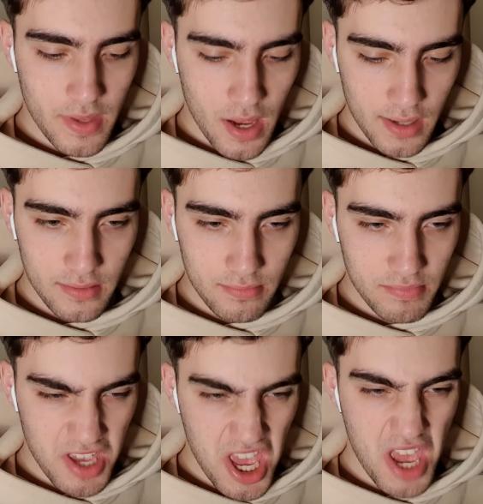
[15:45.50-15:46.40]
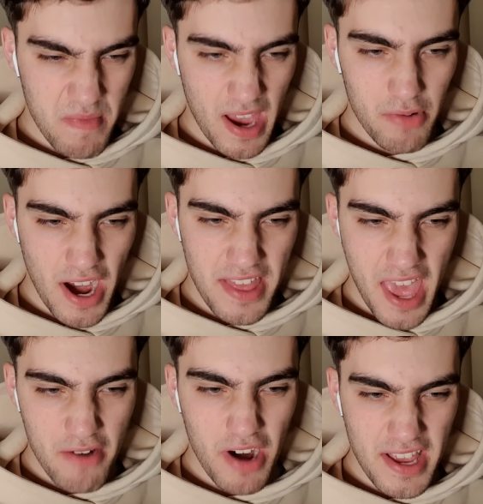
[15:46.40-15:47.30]
Nice. Yeah, mate. Right
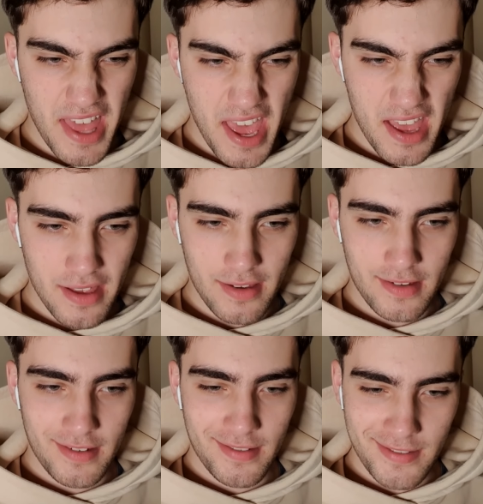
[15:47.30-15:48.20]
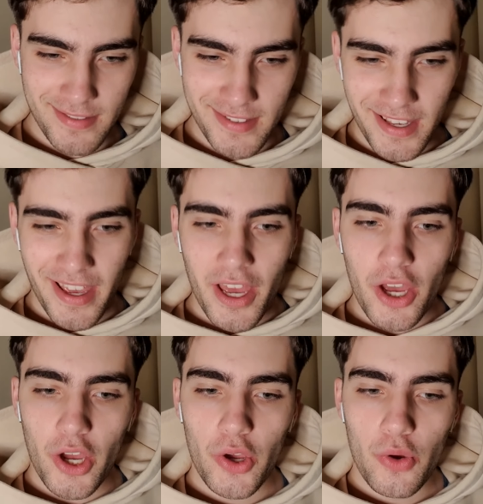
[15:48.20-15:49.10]
there. Right there.
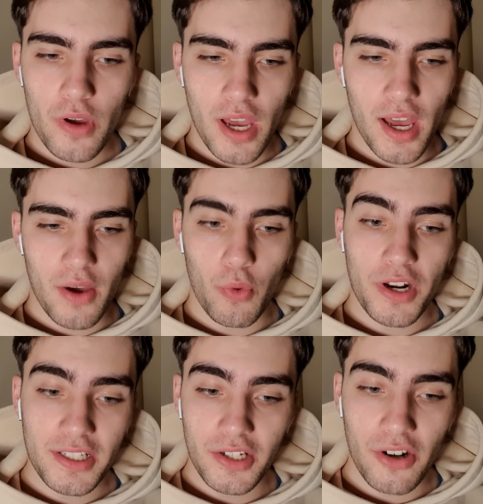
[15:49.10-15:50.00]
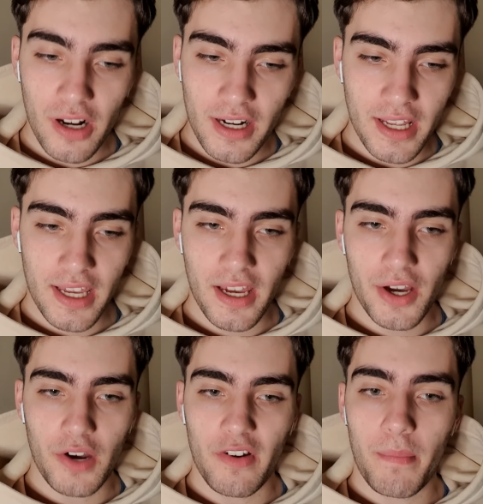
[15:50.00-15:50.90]
Who? Uh, what is your idea
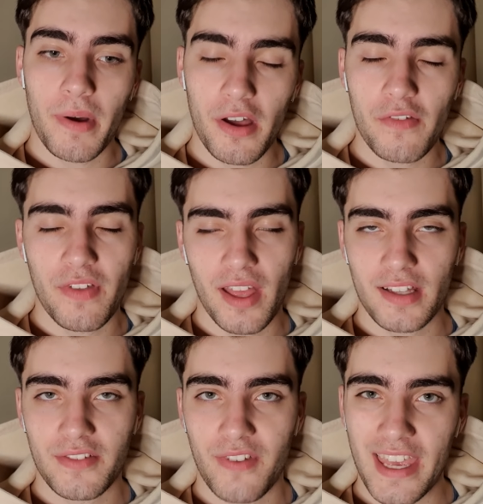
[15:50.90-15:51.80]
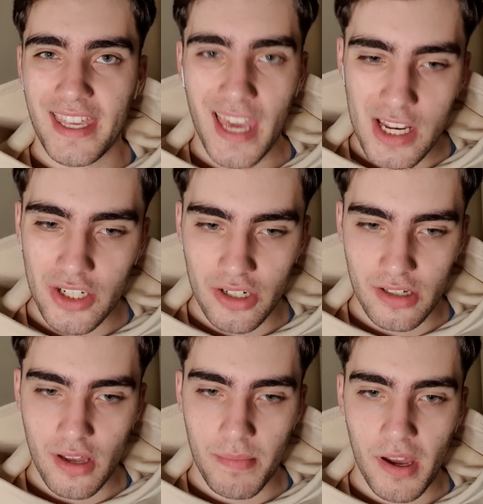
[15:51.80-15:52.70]
of a perfect
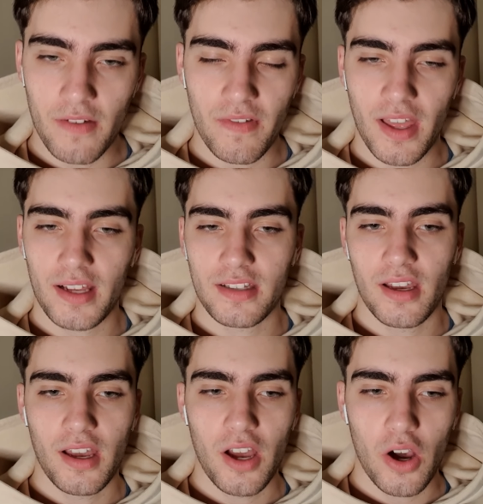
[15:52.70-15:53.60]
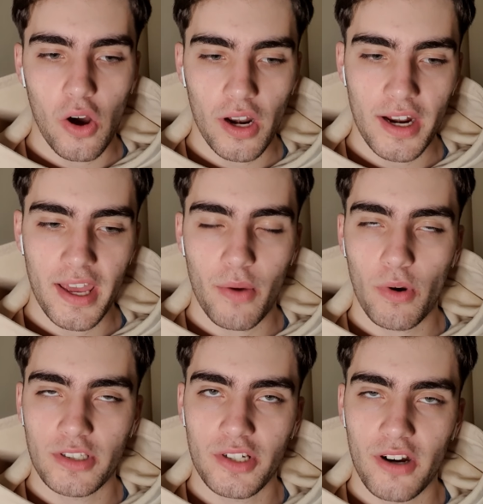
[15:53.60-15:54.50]
vacation? A perfect holiday?
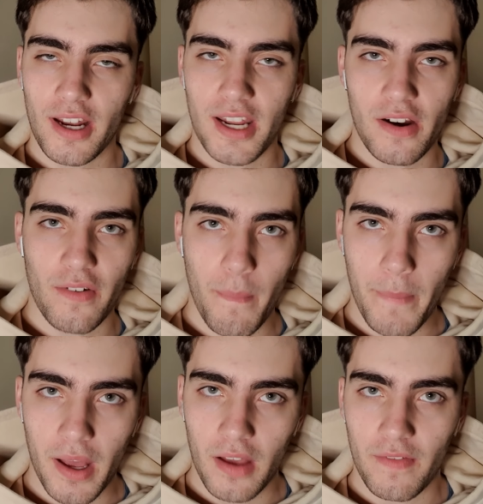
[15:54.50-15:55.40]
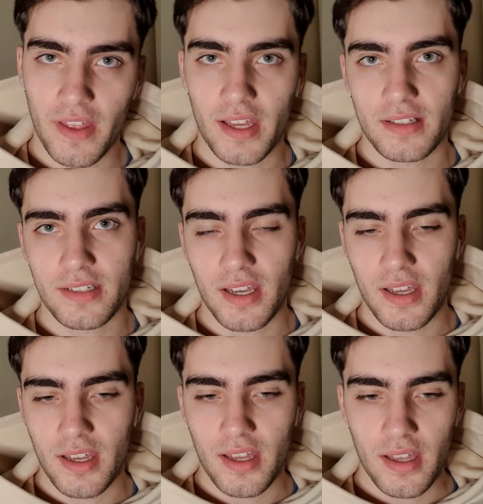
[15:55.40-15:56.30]
What's your idea of a perfect
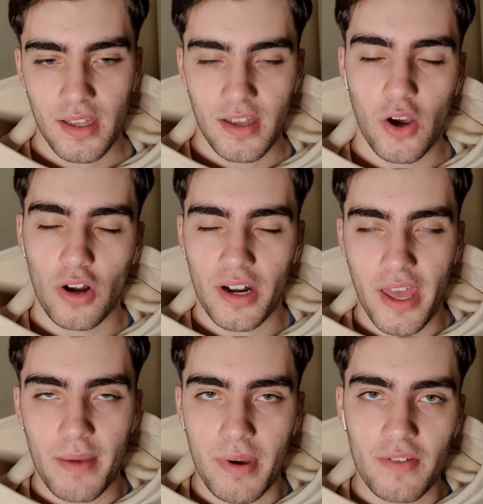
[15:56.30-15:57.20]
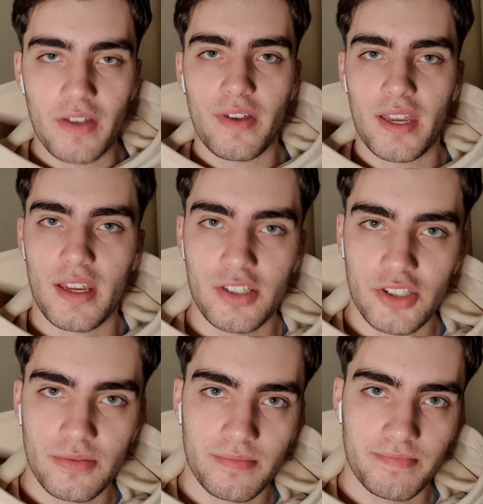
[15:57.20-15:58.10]
holiday? A perfect vacation?